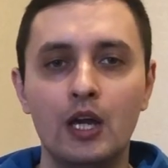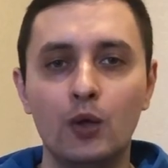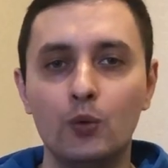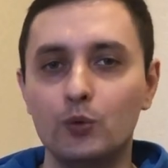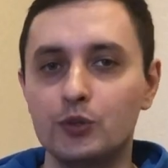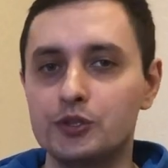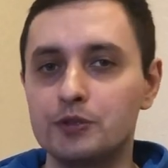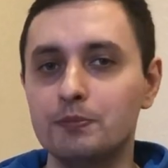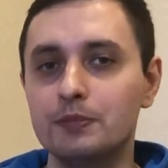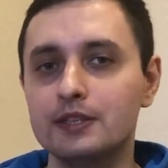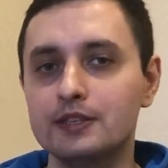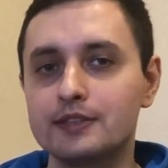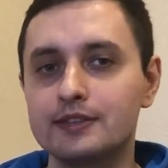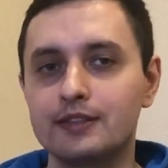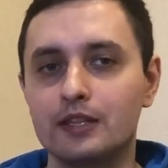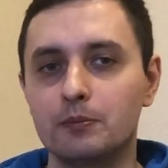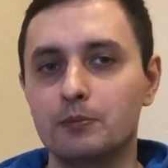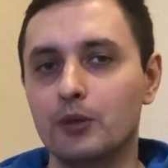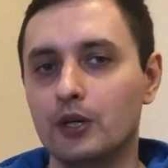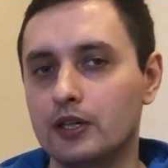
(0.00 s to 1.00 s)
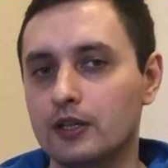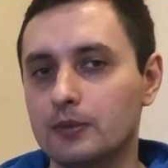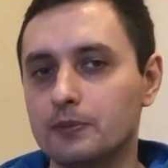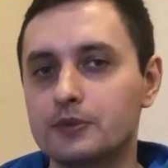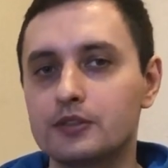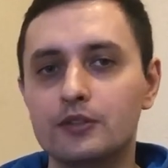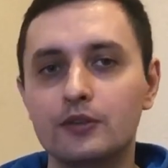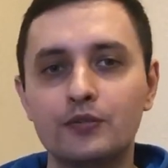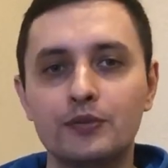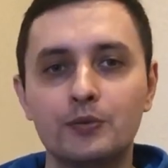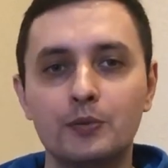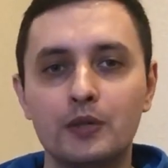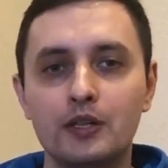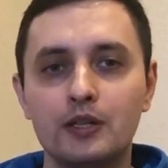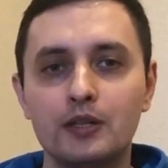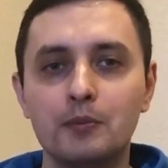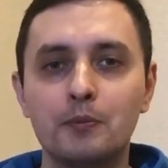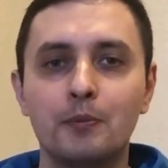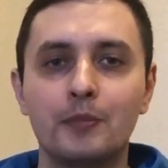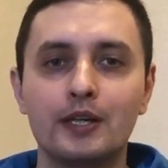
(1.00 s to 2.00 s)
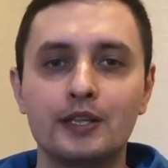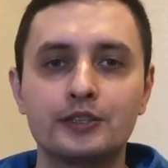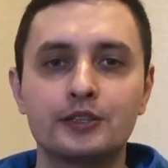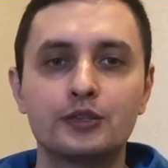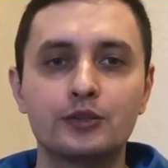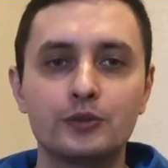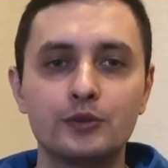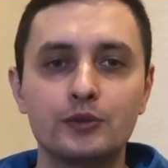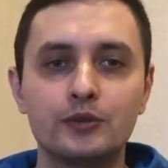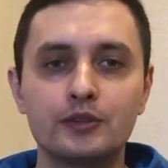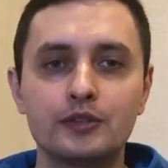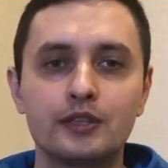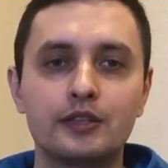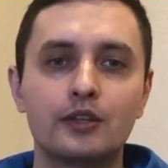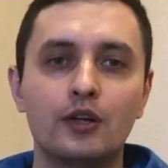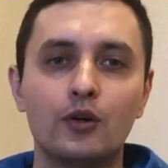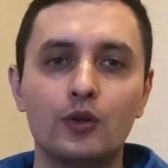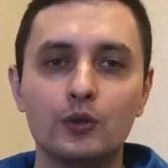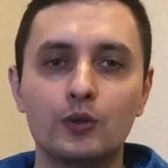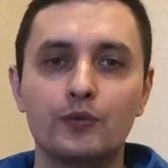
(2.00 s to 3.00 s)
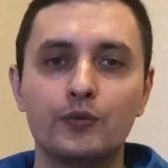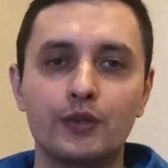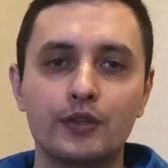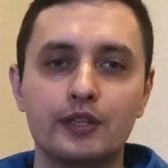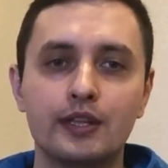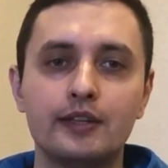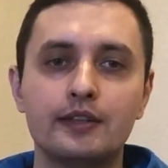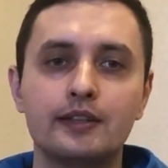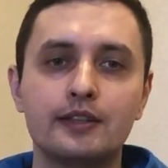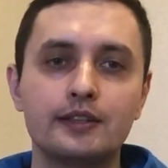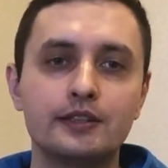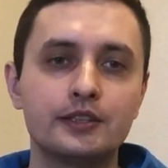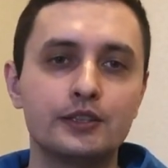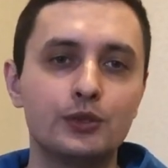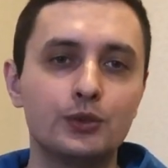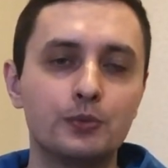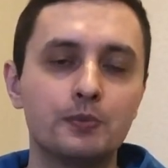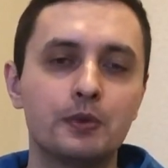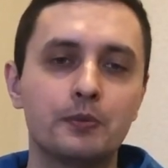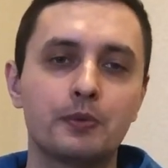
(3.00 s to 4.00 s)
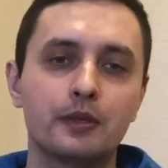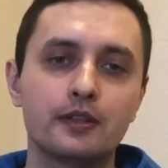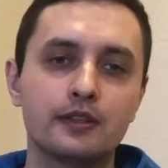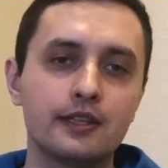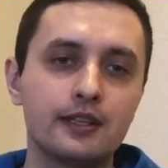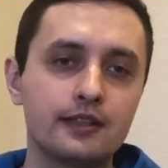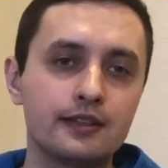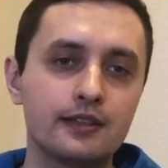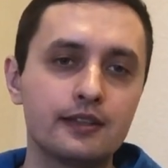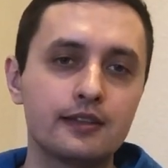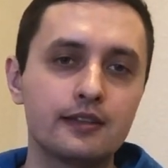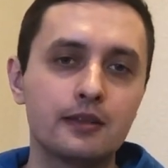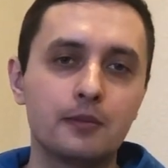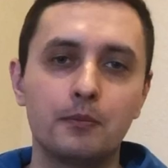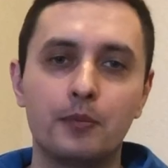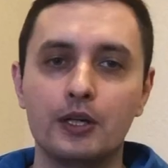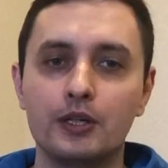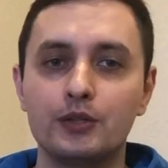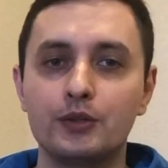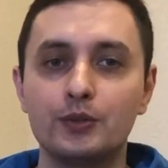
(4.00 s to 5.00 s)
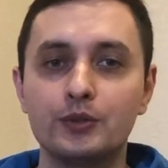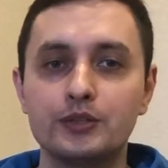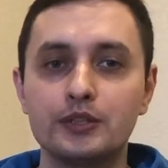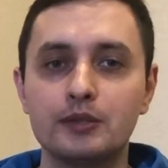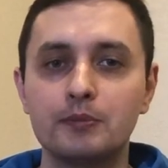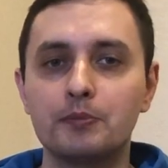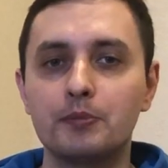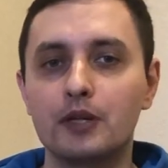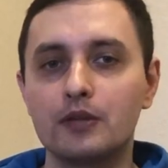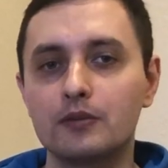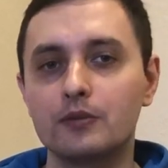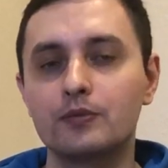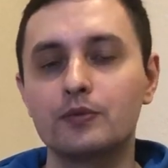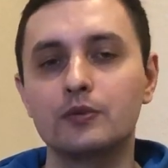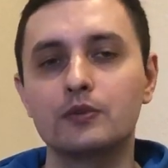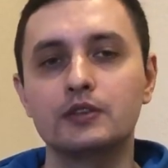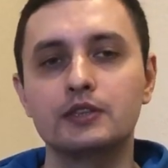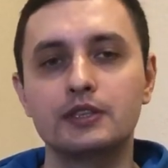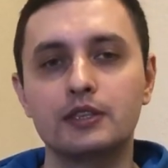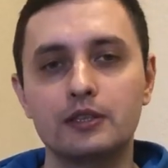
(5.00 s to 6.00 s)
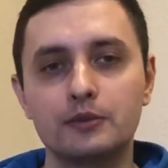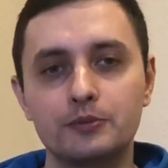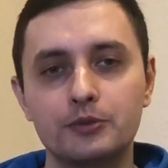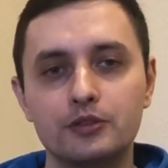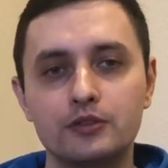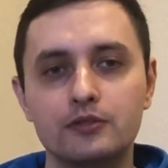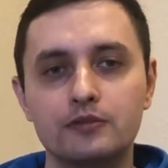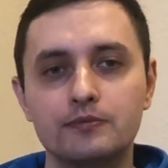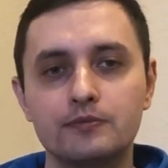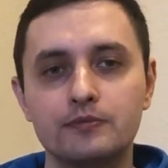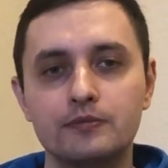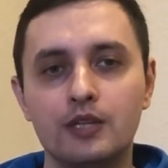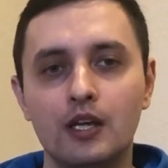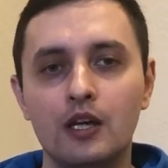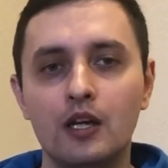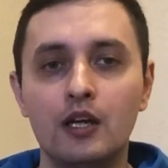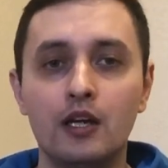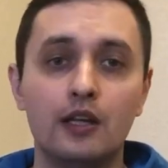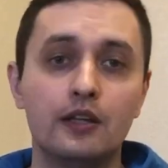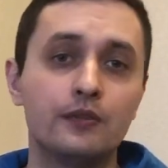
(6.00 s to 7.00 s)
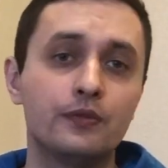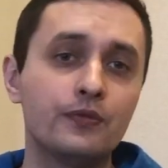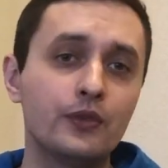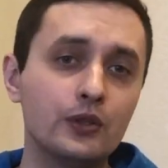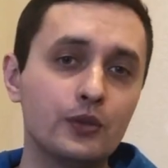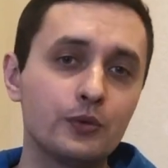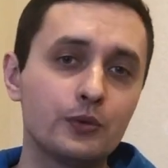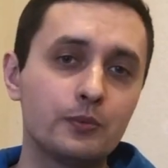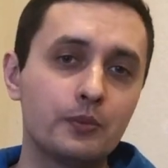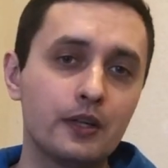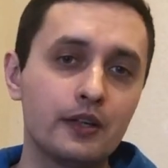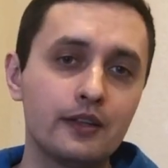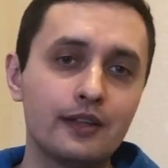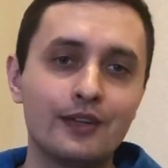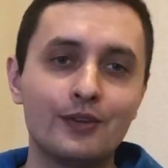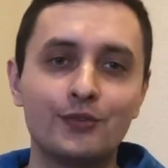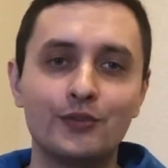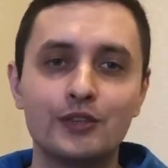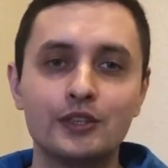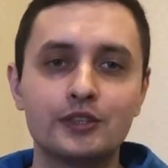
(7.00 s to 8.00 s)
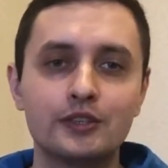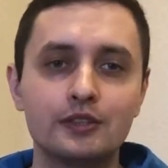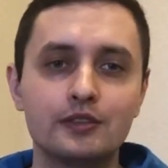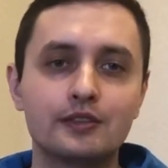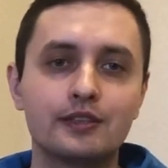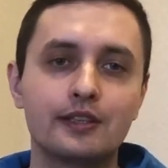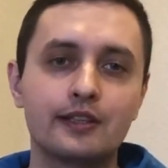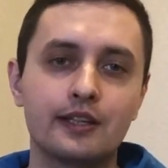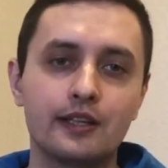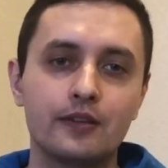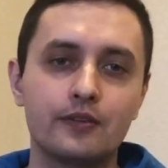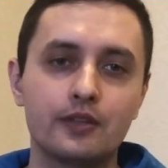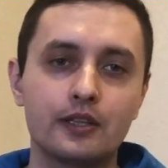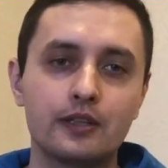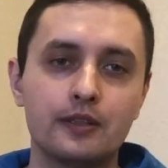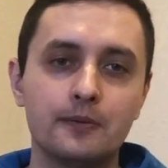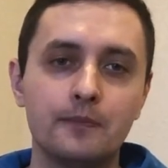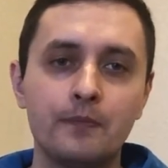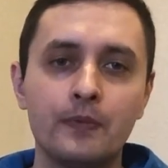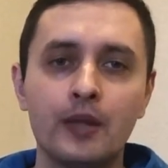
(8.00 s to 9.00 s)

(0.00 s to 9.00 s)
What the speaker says: which means that backup software makes sure that all of your data is super protected by using powerful encryption, and followed by efficient recovery.